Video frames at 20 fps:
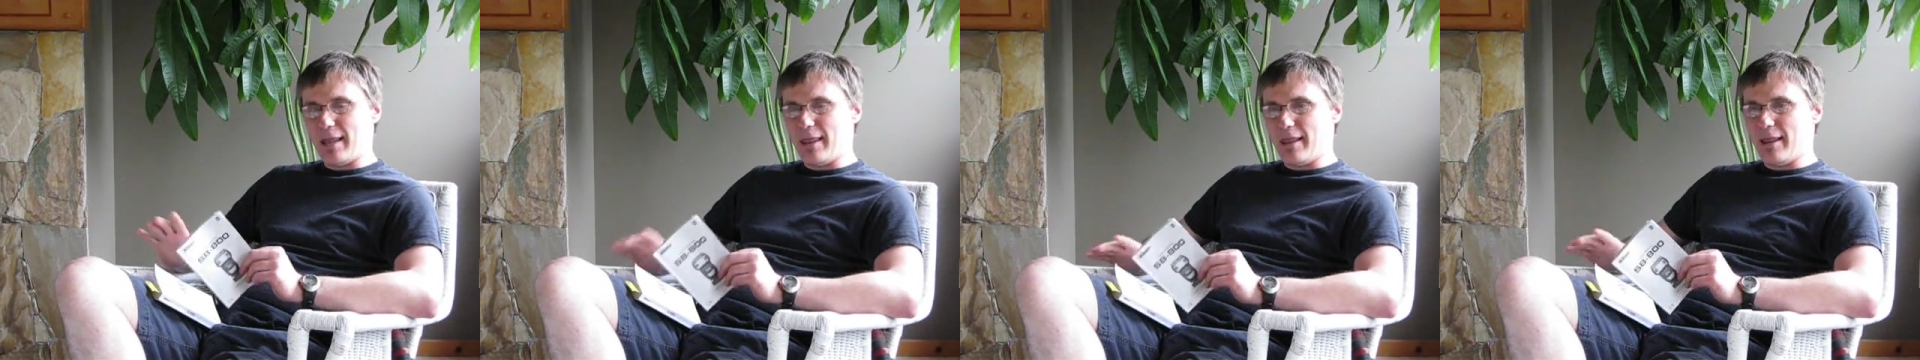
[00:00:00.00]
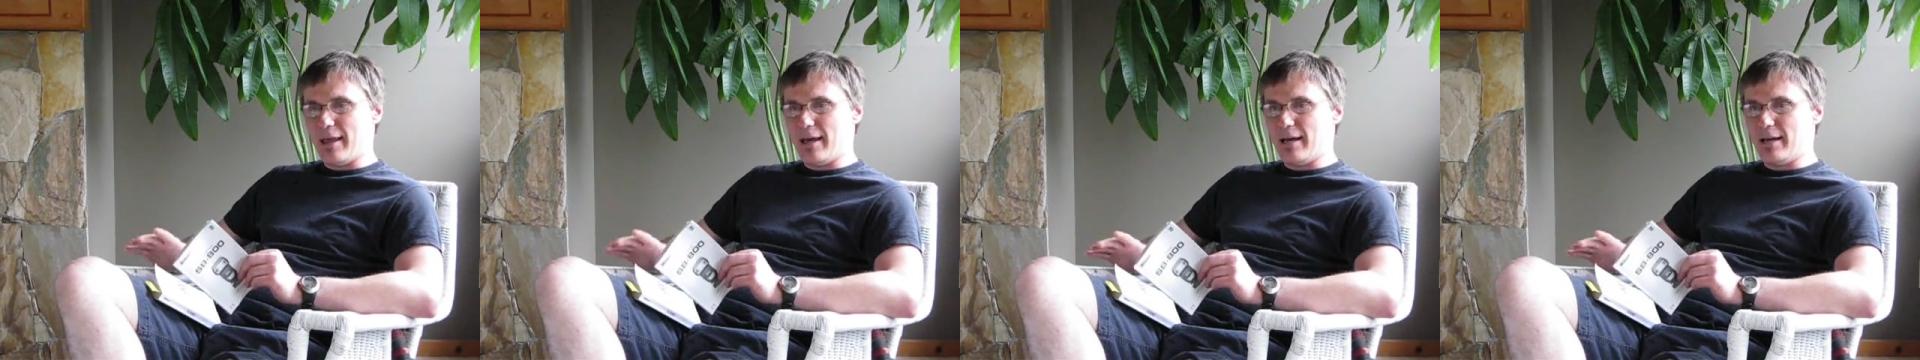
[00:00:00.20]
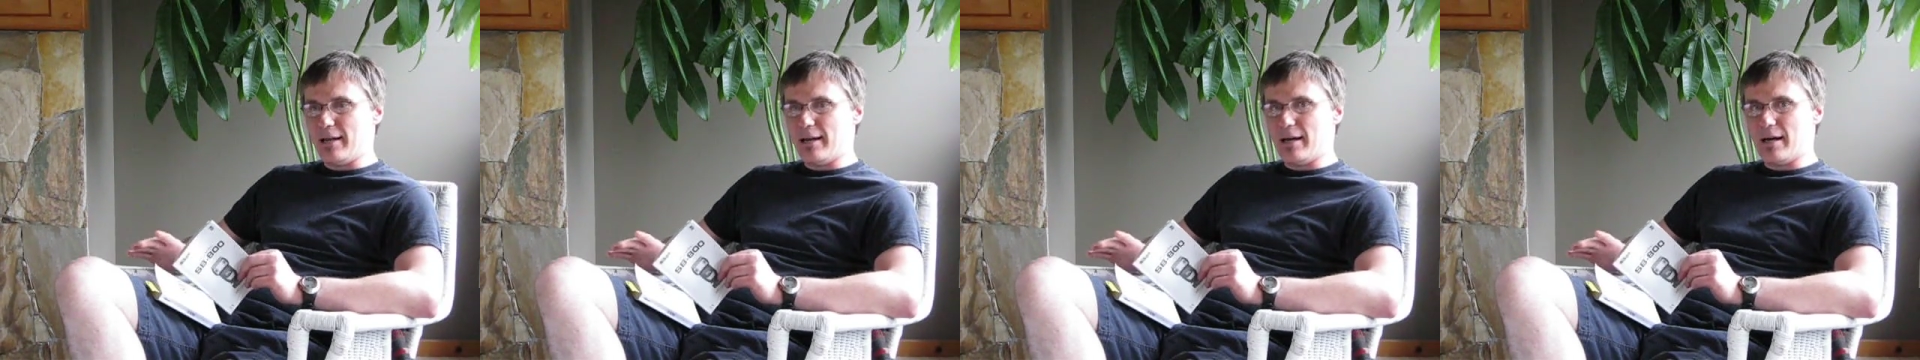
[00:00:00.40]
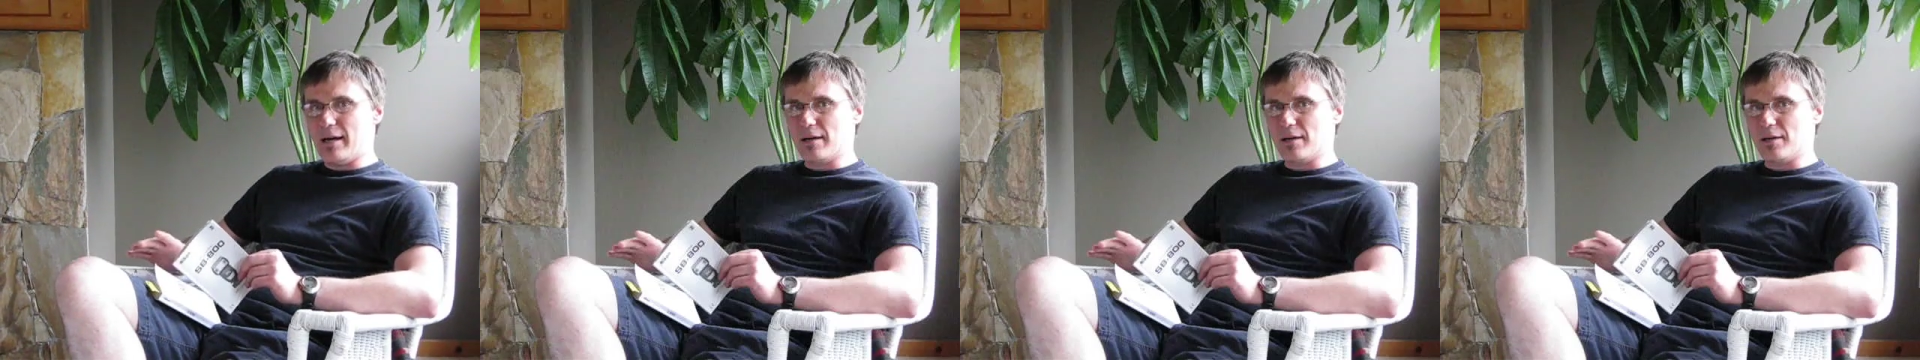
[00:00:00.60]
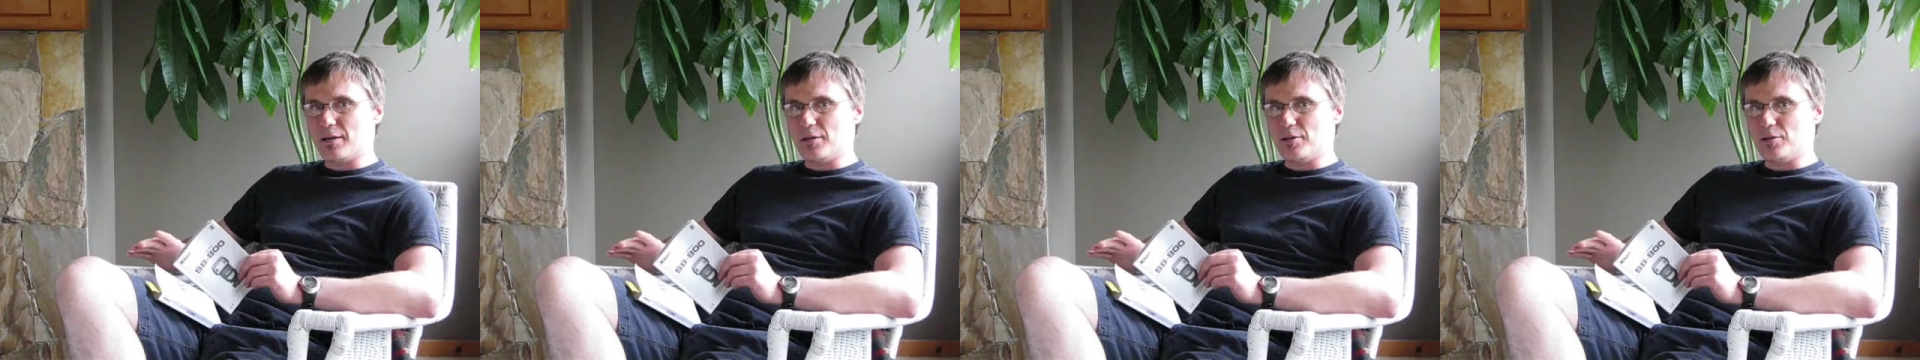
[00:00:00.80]
and then
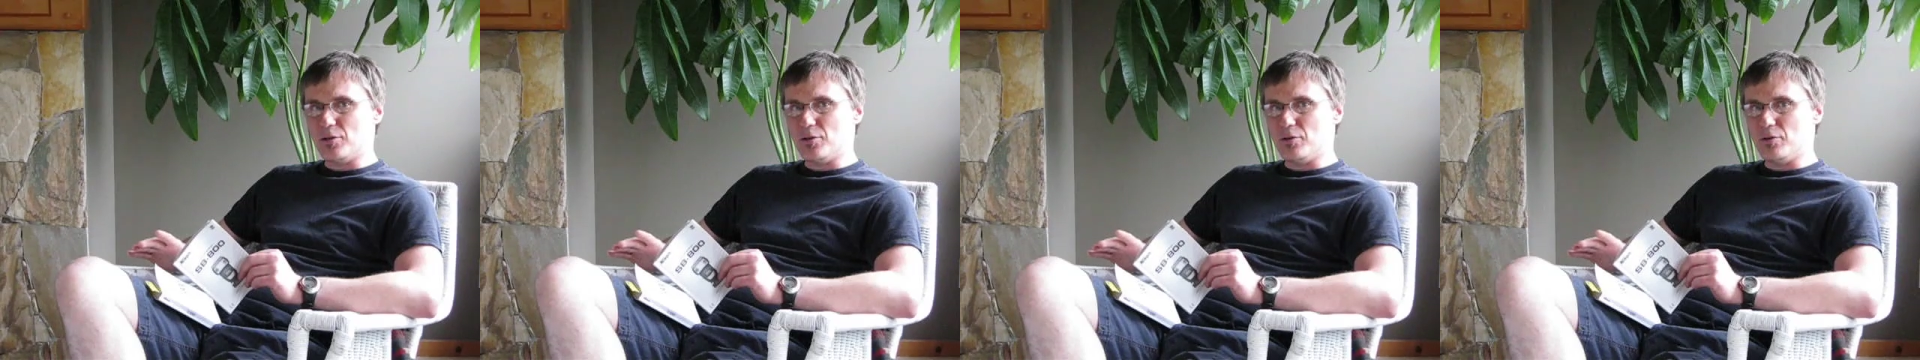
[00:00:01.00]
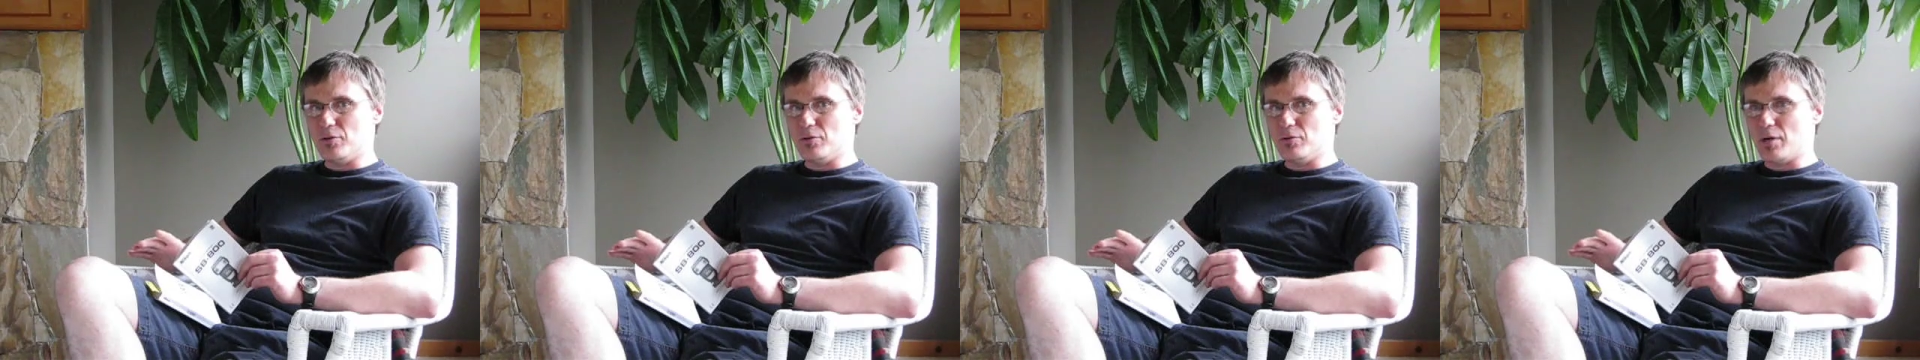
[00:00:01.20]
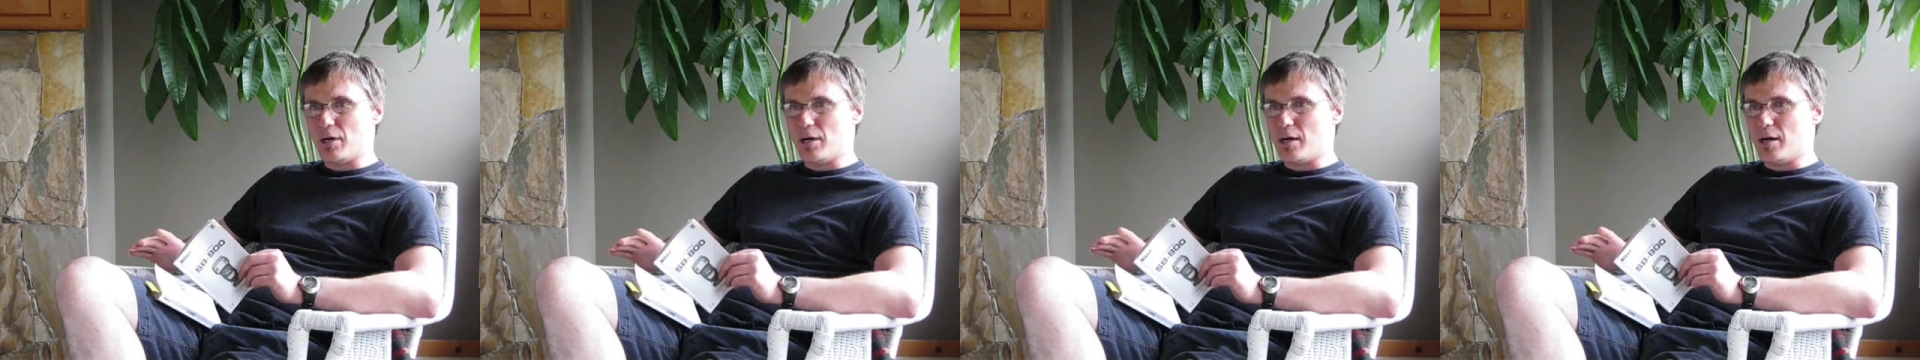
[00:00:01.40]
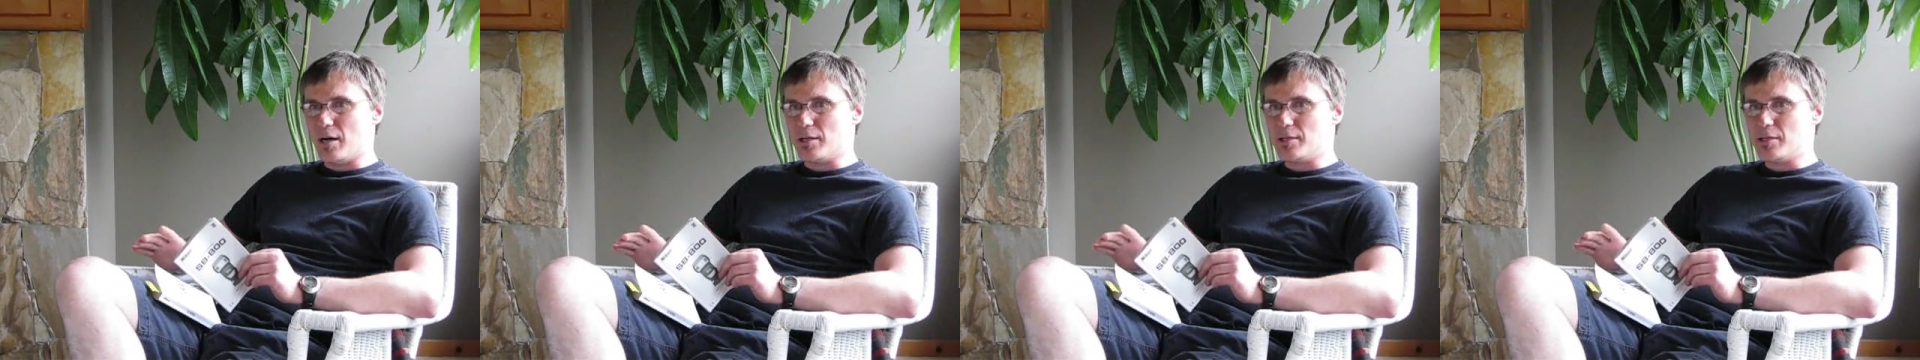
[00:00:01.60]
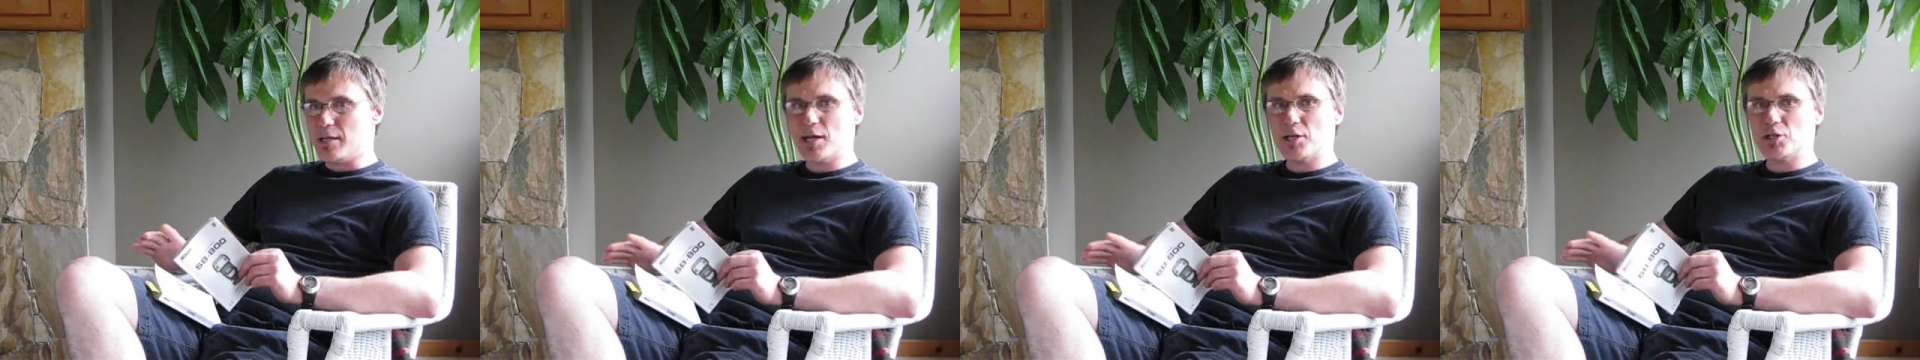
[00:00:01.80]
I'm going to do
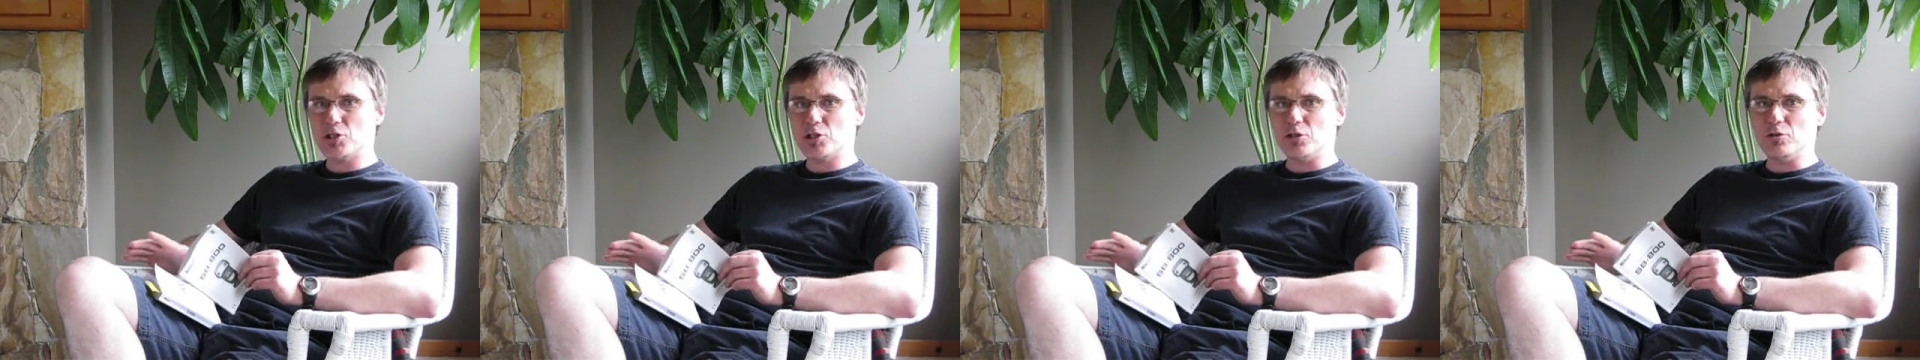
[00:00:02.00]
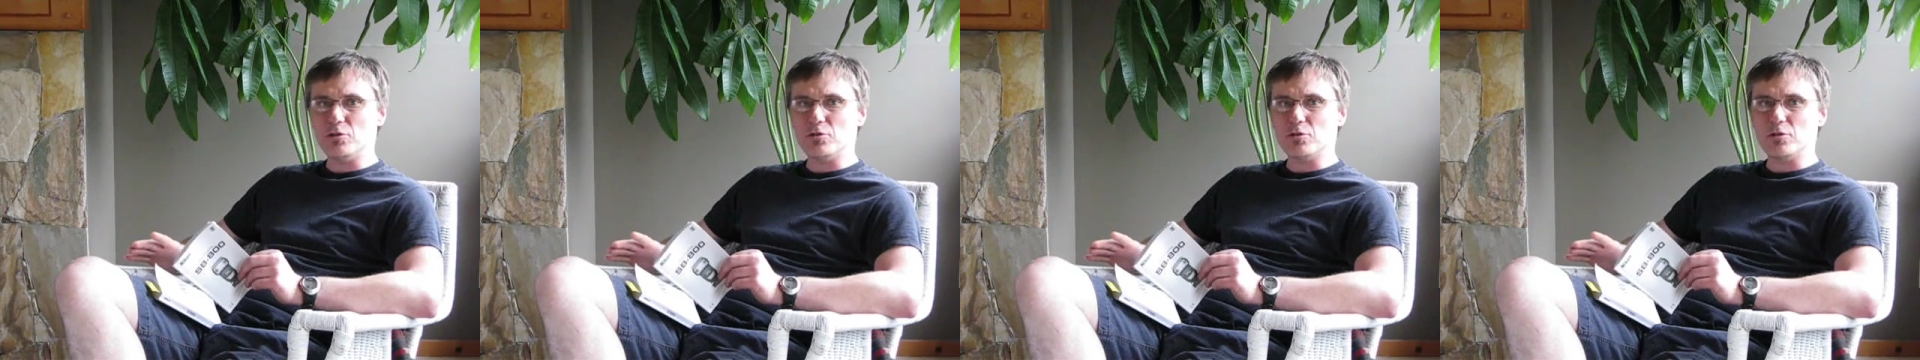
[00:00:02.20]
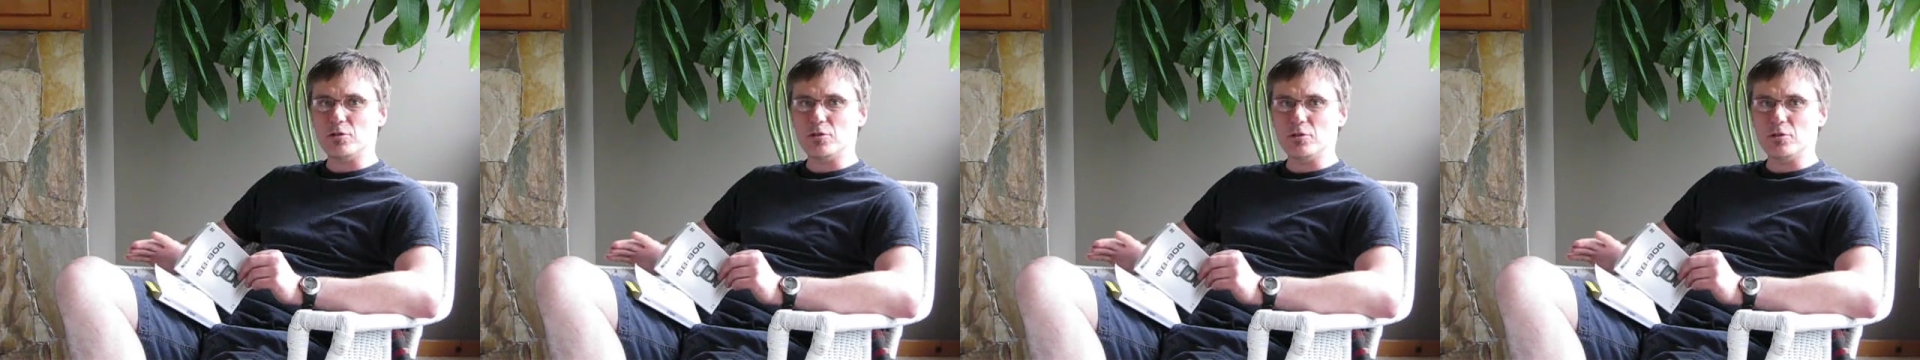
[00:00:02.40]
a test shoot